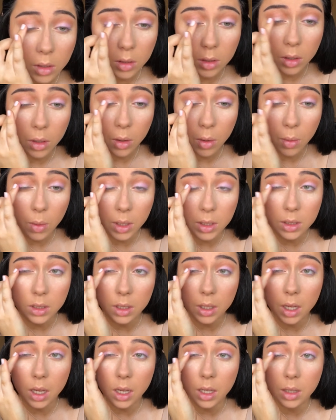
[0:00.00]
So once
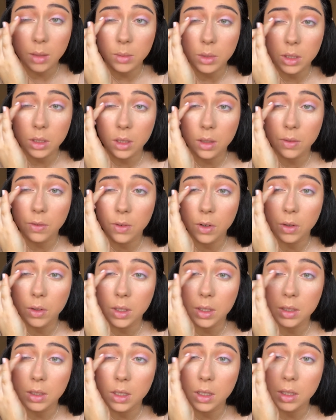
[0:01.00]
again, I'm just gonna
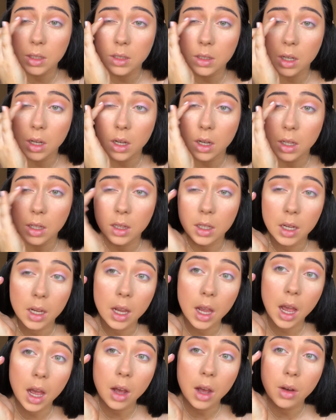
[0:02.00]
focus this on the
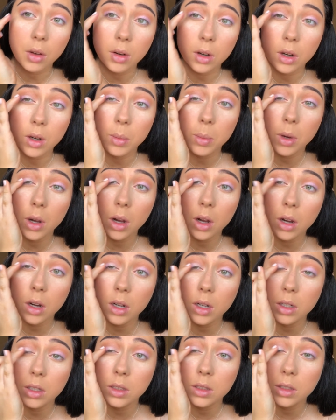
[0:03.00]
outer
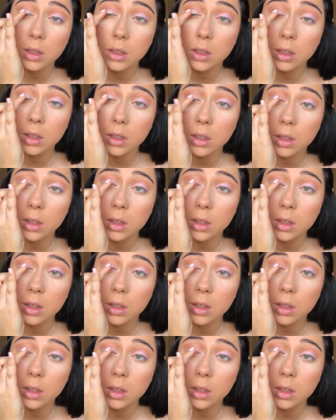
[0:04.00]
part.